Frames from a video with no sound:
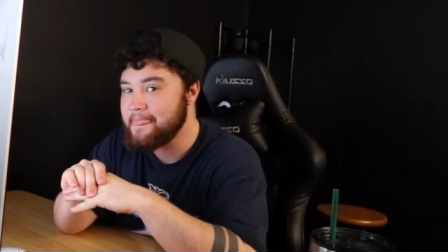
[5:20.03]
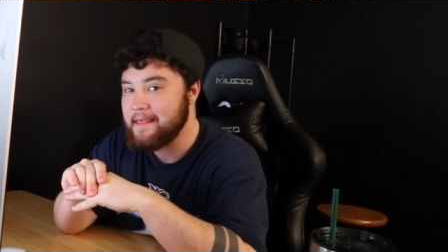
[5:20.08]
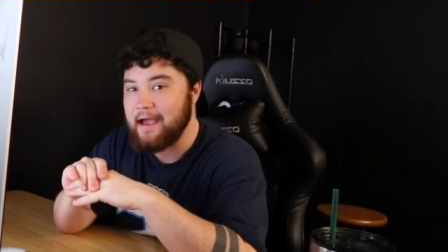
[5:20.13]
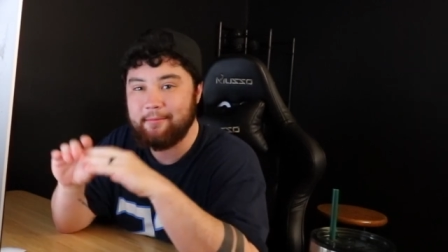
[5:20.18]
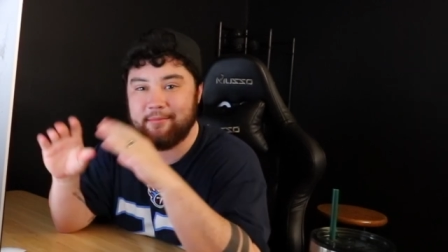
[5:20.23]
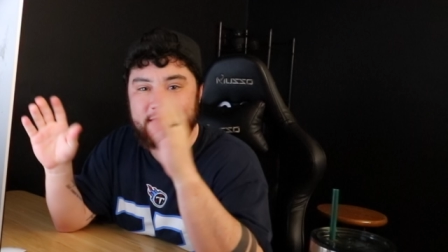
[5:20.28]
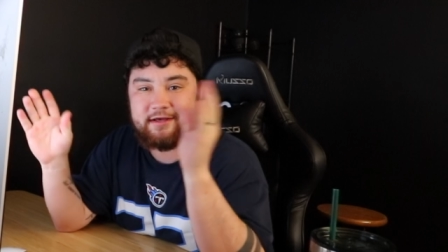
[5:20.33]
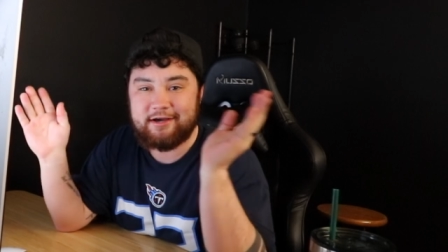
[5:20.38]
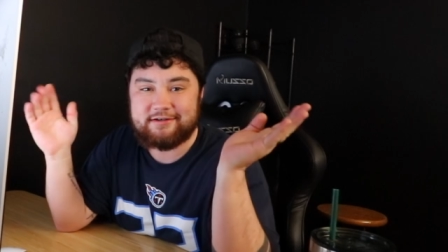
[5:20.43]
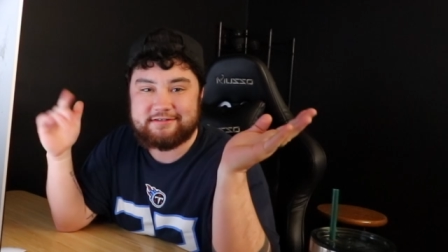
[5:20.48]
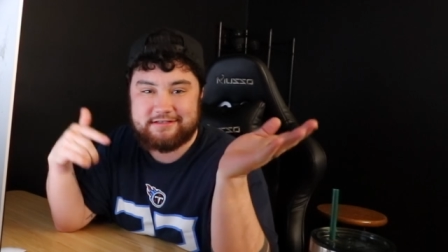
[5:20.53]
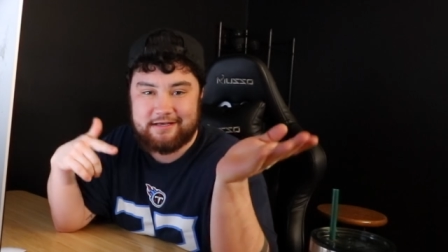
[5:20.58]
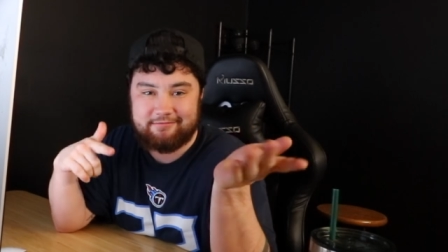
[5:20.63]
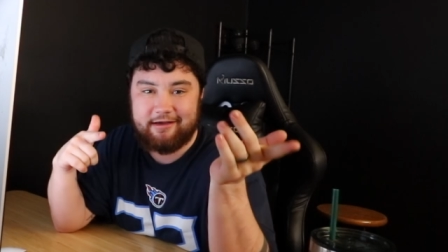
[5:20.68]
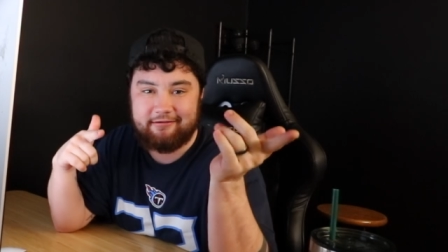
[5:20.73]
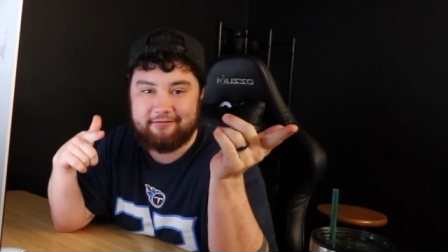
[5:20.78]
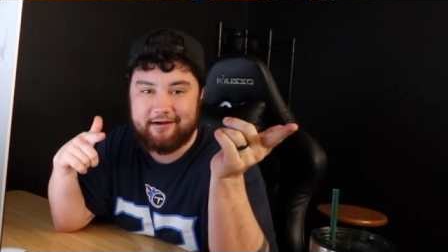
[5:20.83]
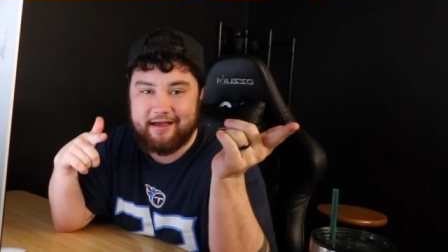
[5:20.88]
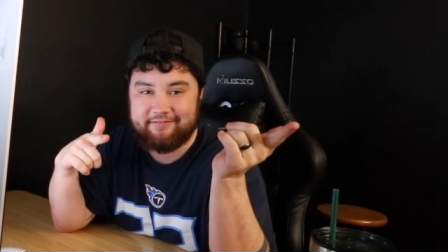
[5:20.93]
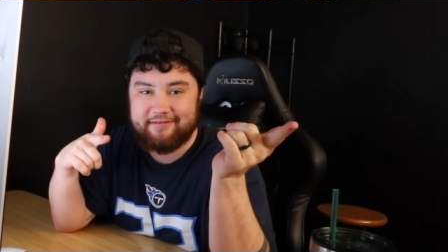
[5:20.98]
I'm gonna go tell
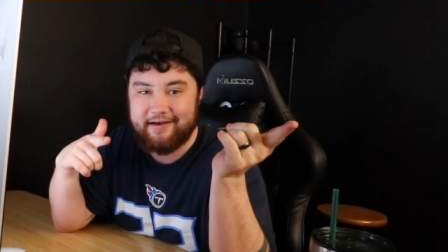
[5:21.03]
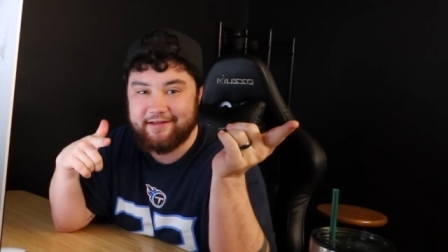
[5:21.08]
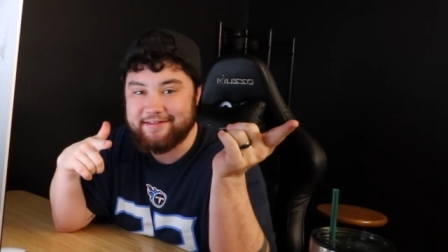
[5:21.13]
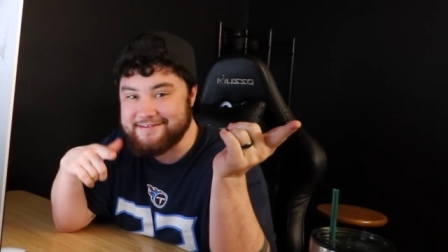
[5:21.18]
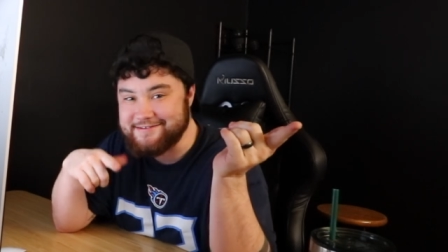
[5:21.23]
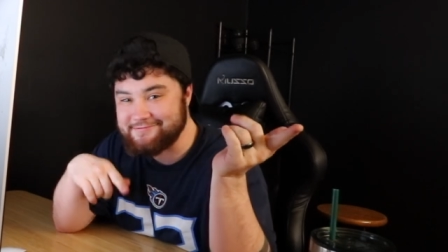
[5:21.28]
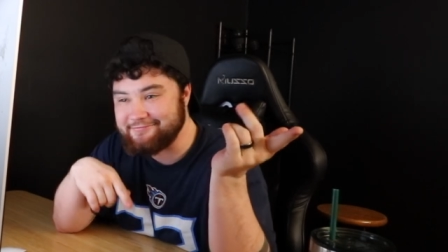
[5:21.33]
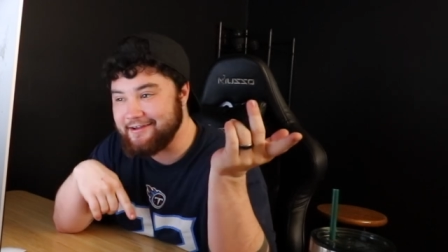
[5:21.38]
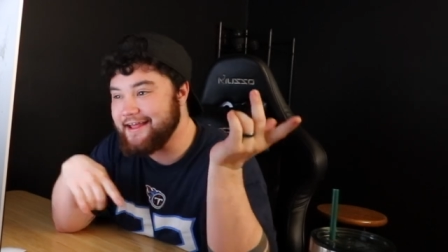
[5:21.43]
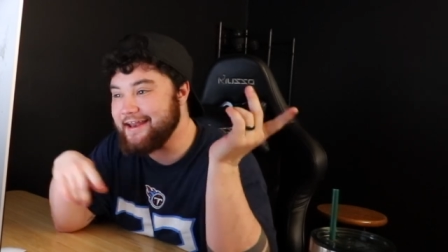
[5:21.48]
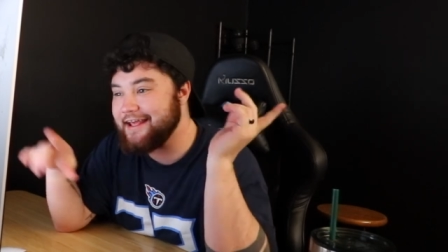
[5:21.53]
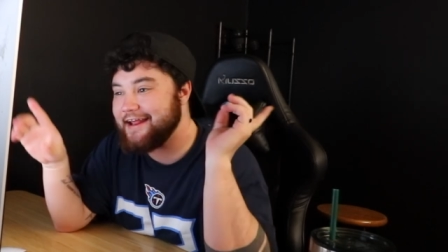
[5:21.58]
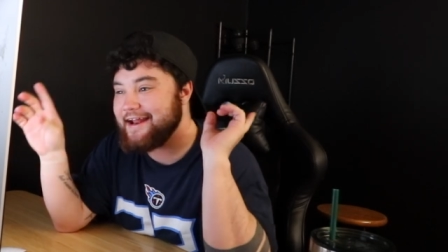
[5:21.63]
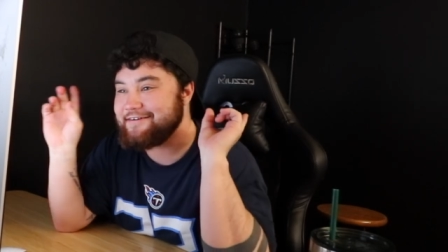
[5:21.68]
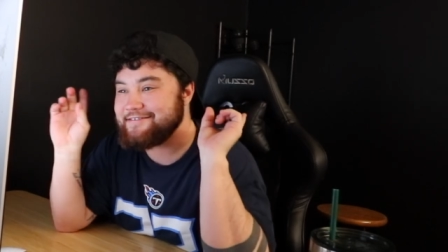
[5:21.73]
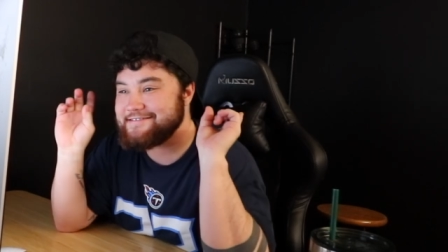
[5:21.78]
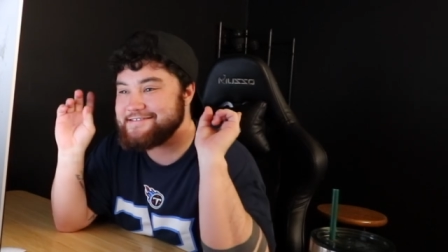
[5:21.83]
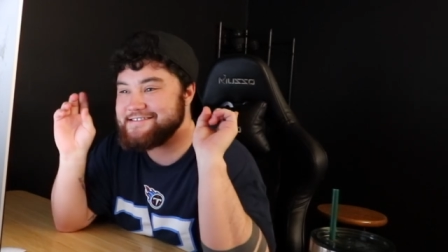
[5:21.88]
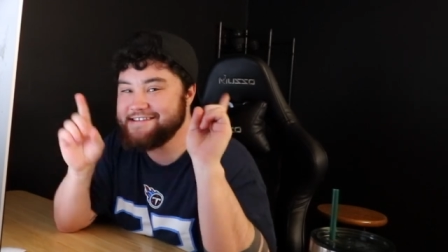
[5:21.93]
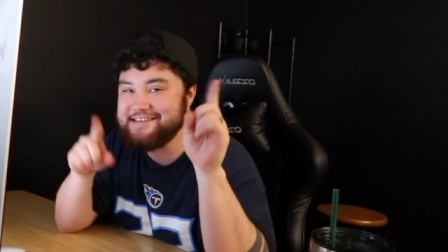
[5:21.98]
my wife how this went, and
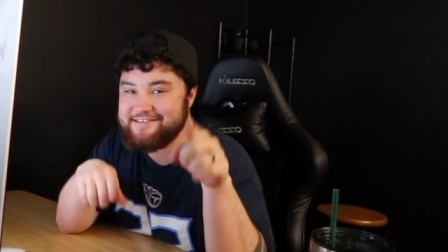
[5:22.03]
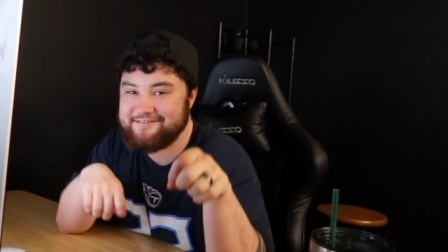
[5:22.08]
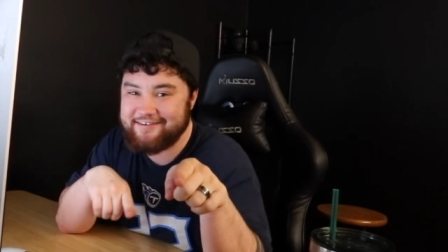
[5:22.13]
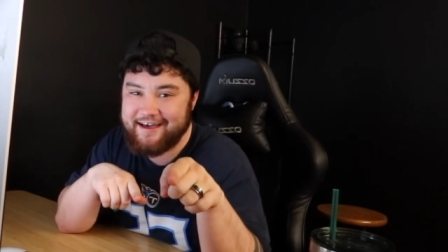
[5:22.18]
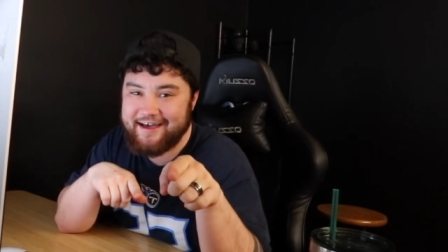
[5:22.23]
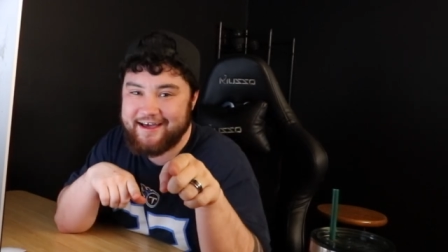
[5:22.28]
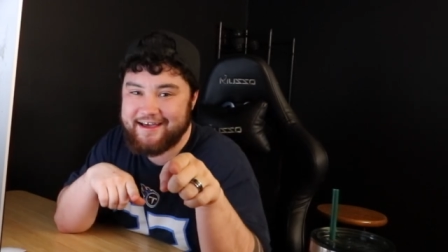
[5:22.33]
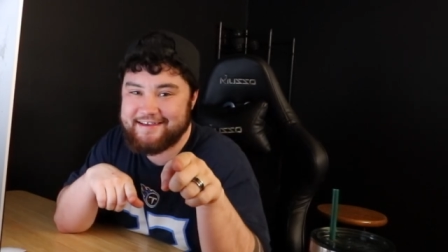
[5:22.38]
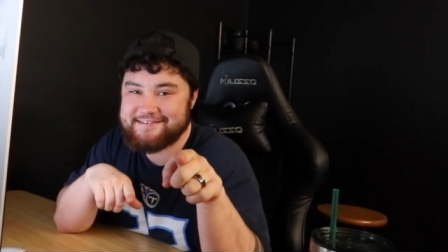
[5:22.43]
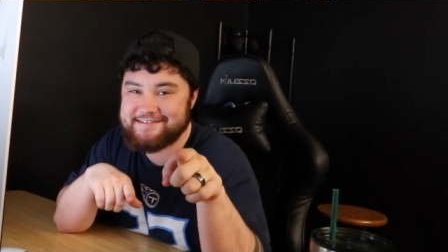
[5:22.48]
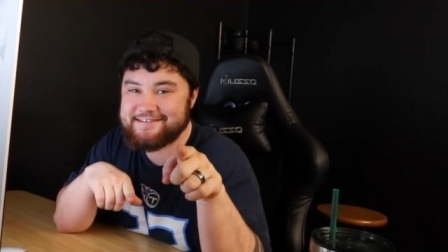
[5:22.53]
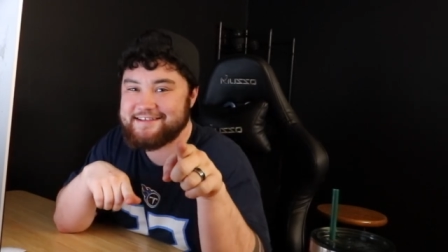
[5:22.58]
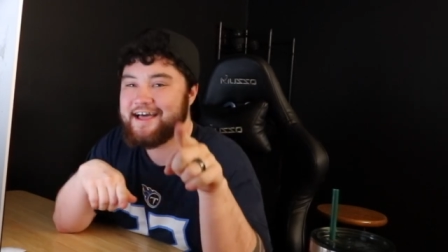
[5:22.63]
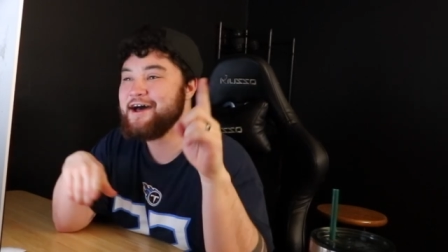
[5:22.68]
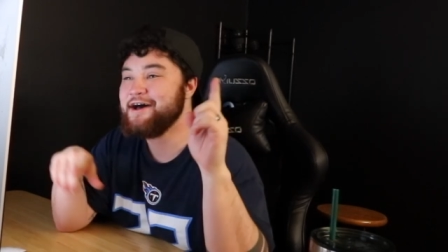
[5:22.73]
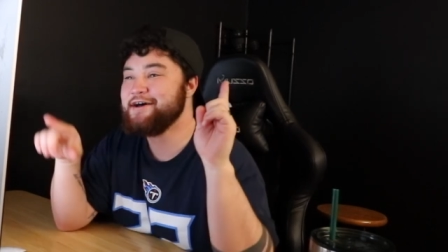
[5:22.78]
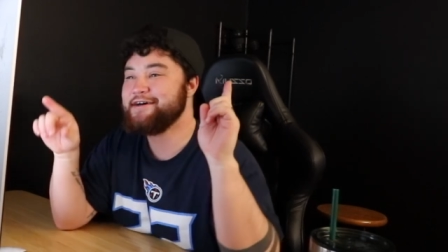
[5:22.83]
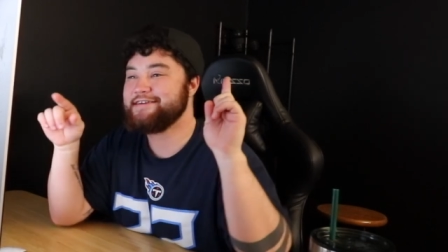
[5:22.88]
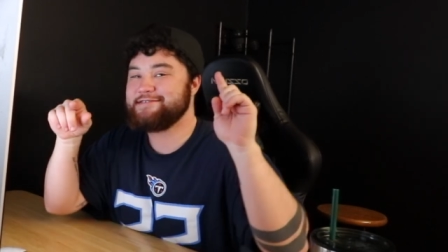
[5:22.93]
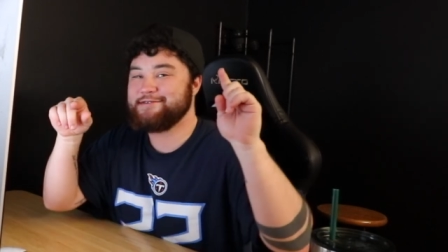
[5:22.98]
I will see you guys
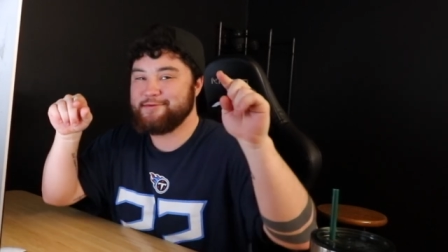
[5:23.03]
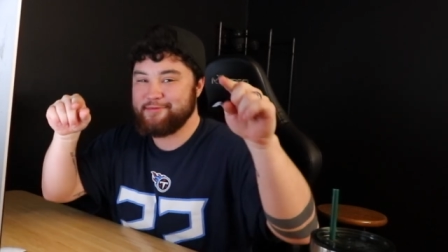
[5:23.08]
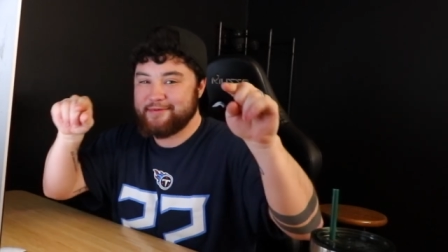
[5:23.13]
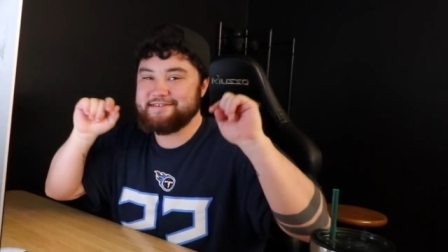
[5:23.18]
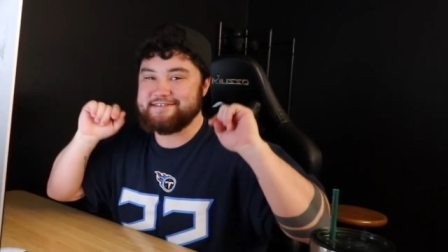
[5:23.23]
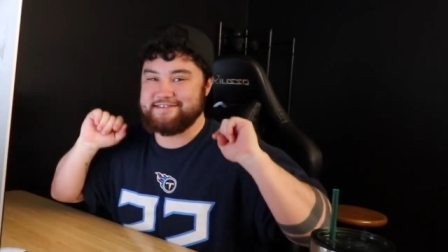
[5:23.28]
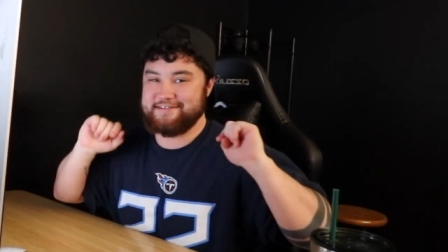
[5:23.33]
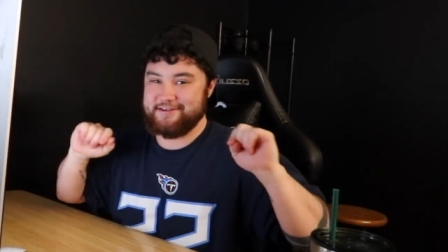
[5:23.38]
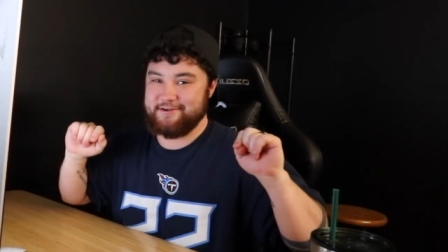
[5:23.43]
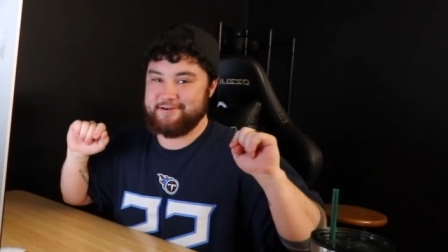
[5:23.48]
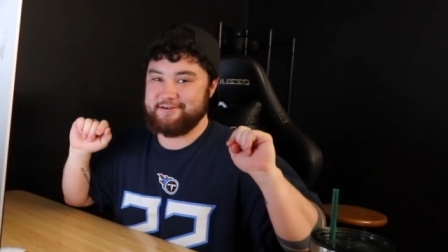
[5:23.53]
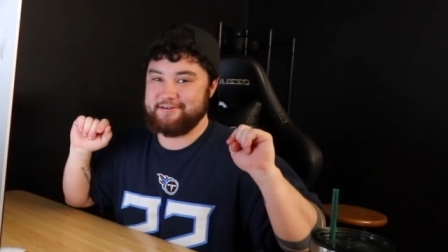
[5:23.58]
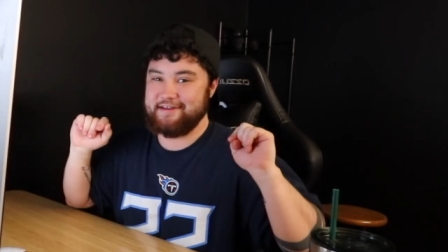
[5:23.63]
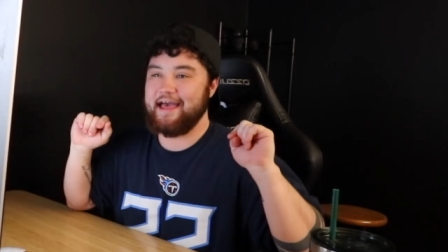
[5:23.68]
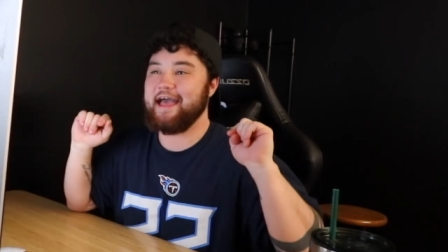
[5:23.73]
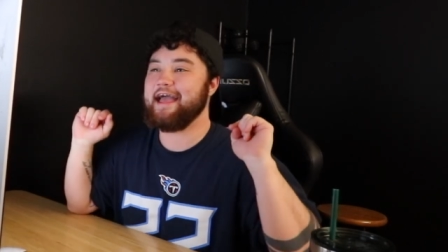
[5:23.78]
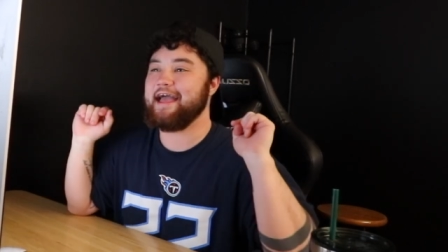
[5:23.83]
super soon,